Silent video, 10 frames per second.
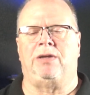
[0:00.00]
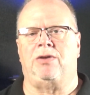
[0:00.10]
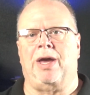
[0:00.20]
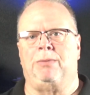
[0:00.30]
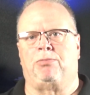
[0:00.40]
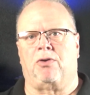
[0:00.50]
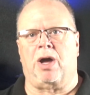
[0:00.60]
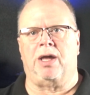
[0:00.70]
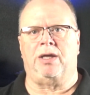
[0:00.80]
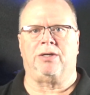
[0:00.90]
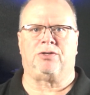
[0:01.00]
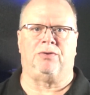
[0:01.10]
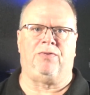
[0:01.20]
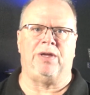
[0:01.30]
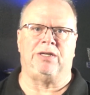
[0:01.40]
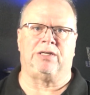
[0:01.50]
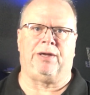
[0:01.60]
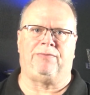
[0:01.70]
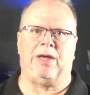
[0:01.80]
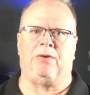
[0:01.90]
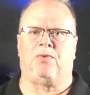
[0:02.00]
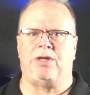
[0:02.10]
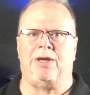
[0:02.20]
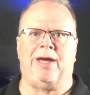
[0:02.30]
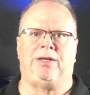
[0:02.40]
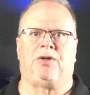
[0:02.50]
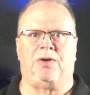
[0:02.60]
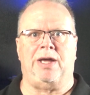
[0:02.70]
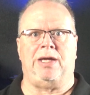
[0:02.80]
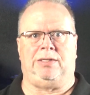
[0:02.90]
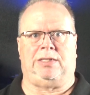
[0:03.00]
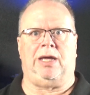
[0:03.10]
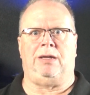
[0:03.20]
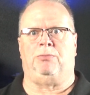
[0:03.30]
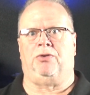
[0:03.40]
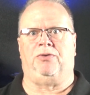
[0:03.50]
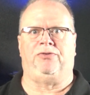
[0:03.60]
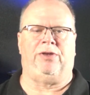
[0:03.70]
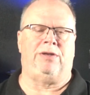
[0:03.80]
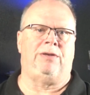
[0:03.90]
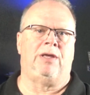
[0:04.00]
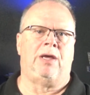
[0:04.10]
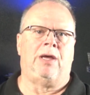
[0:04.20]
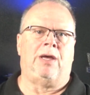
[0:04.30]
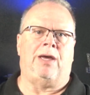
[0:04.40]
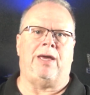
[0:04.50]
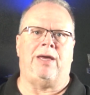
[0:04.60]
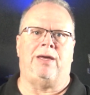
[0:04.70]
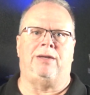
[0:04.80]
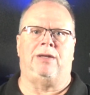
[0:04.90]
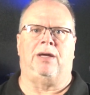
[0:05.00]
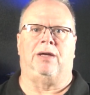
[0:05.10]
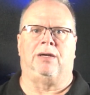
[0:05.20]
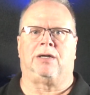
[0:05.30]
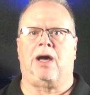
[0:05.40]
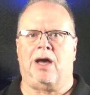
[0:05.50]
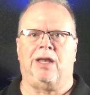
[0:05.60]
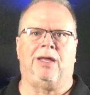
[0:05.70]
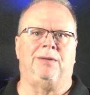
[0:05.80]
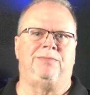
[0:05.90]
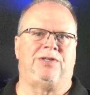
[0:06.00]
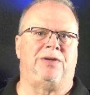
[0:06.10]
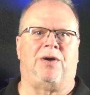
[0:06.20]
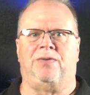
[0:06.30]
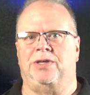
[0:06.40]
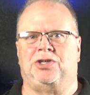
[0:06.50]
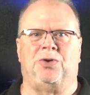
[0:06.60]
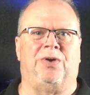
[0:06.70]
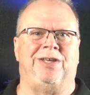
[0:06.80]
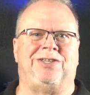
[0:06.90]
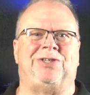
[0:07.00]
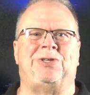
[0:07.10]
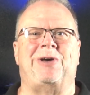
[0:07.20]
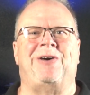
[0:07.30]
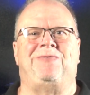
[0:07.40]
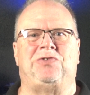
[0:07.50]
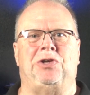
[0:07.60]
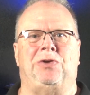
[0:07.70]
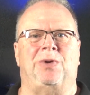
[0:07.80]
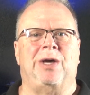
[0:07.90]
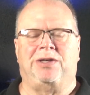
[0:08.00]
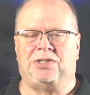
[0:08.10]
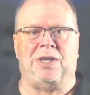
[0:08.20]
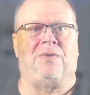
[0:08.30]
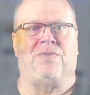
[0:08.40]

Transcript: You had products or things like that where you had to create tables and columns and all this sort of stuff to sell